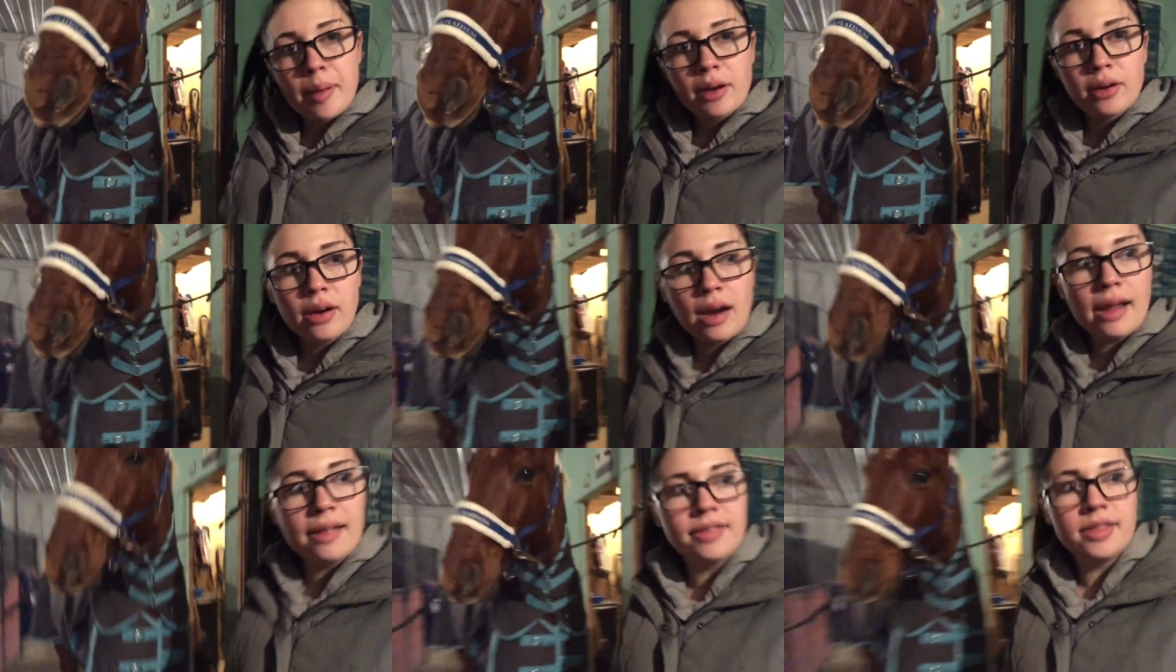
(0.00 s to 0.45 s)

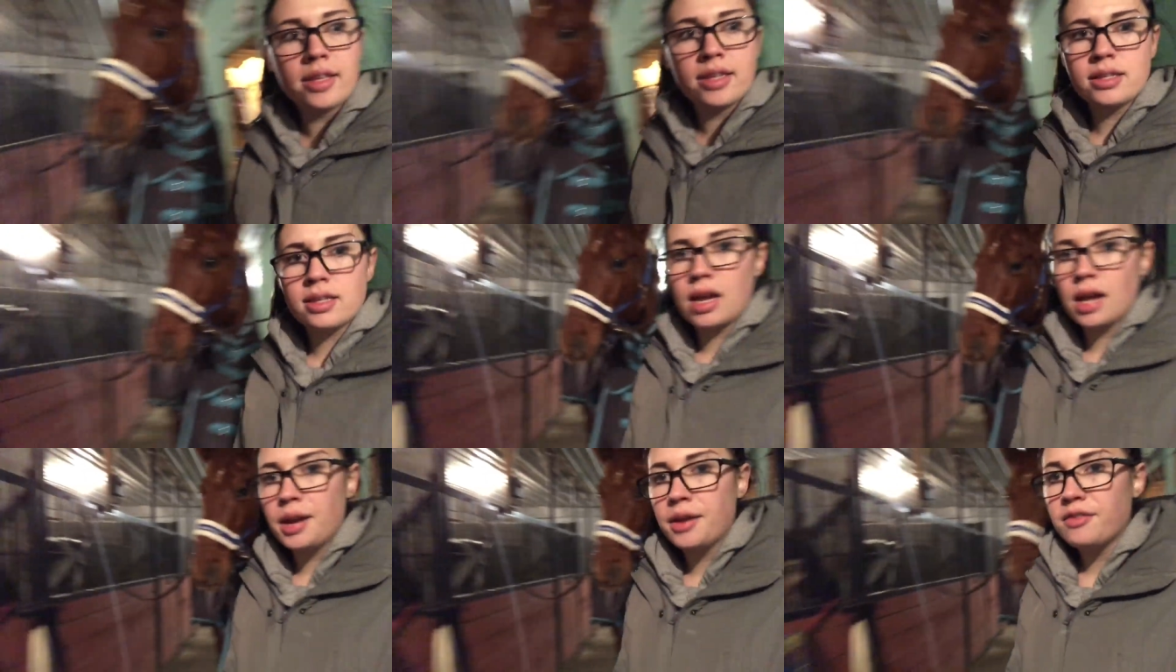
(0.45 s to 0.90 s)
better. And
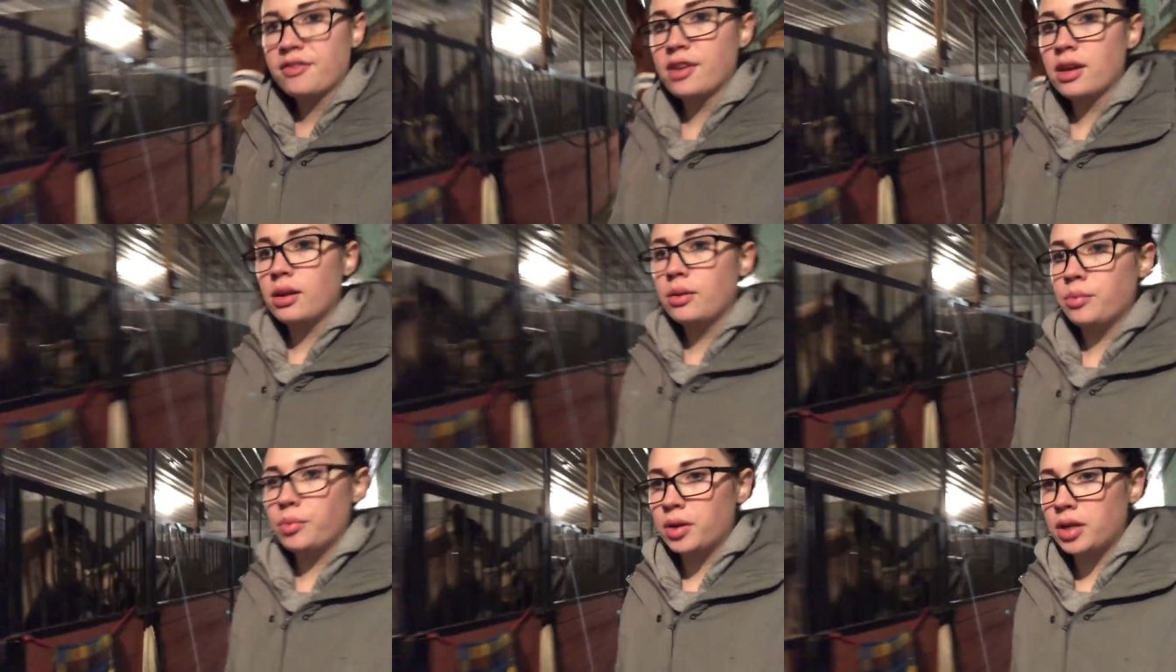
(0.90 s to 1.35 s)
this kind of
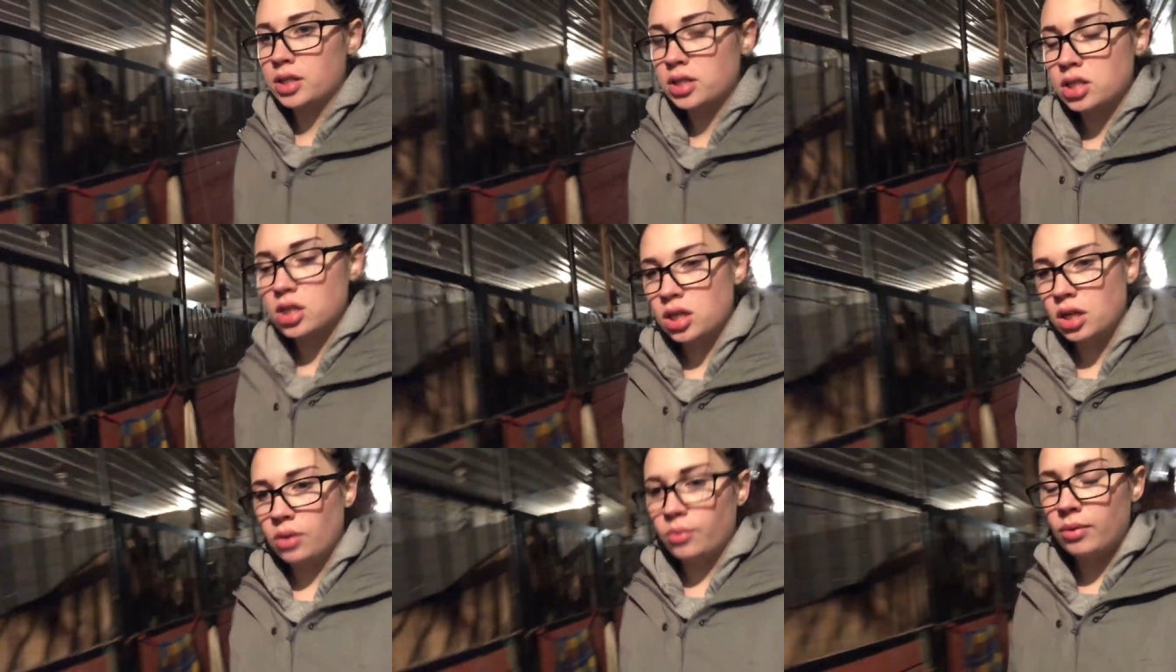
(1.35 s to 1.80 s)
feed,
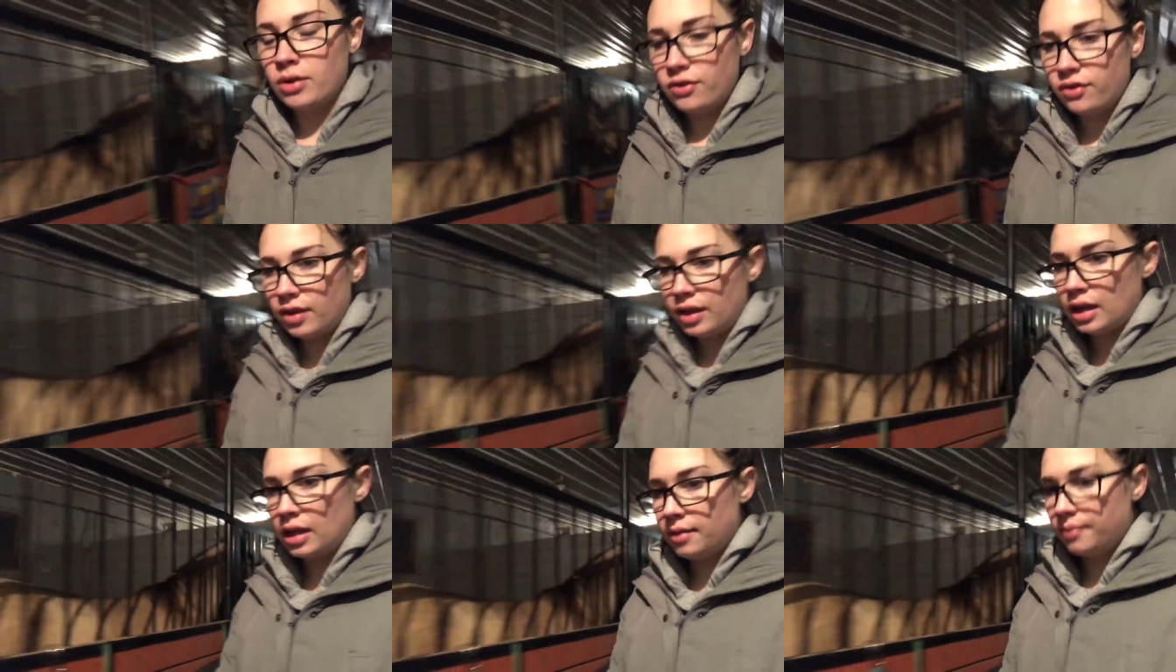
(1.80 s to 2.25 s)
which we
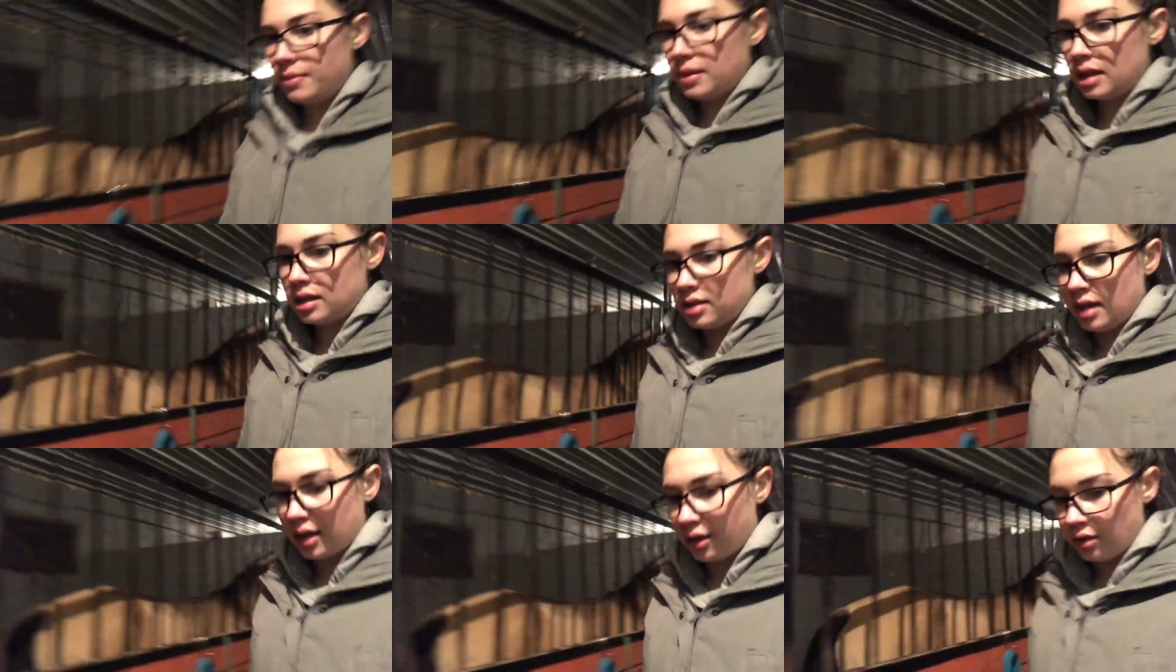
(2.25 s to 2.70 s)
feed him
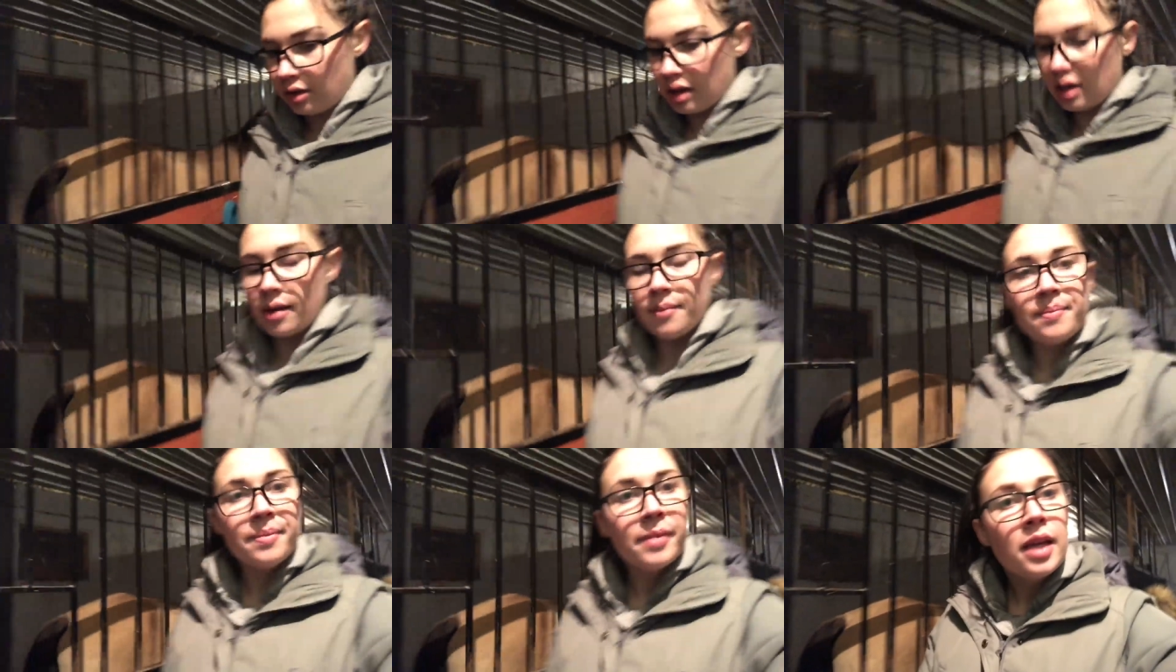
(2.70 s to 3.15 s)
the
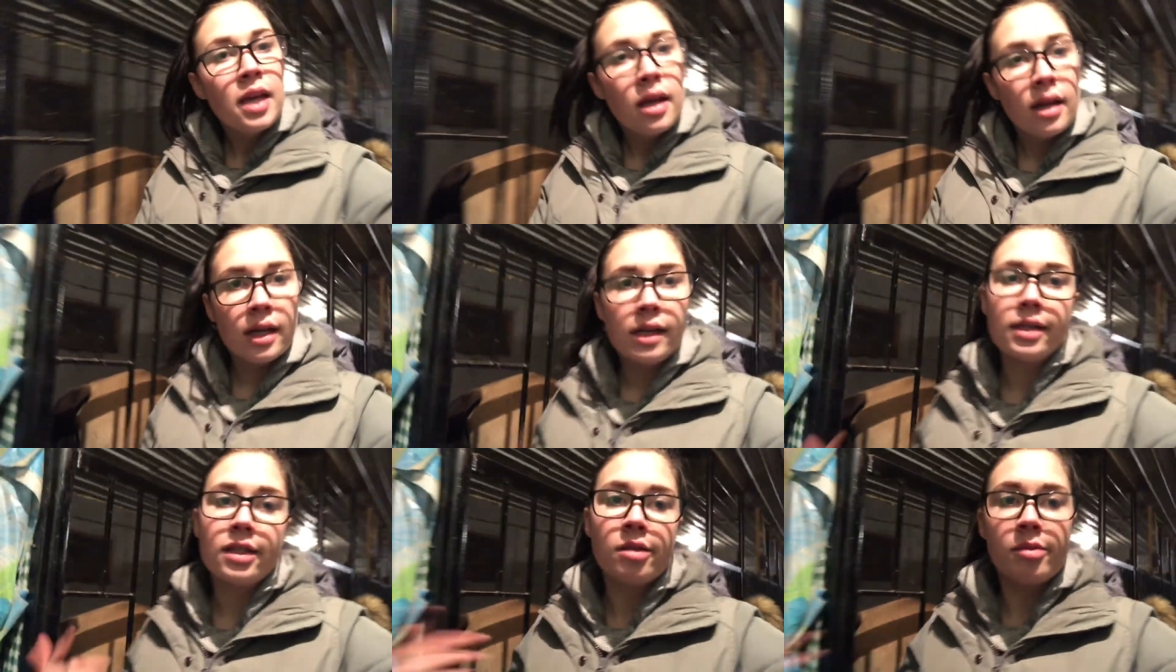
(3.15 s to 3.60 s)
integrity,
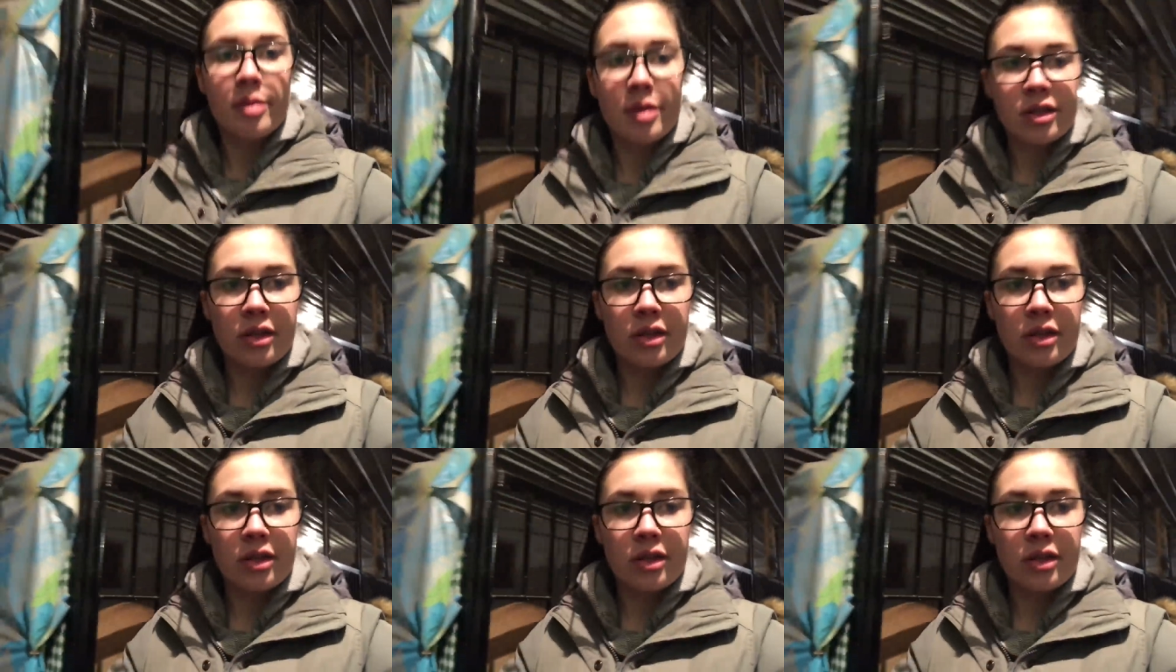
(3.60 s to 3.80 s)
needs to be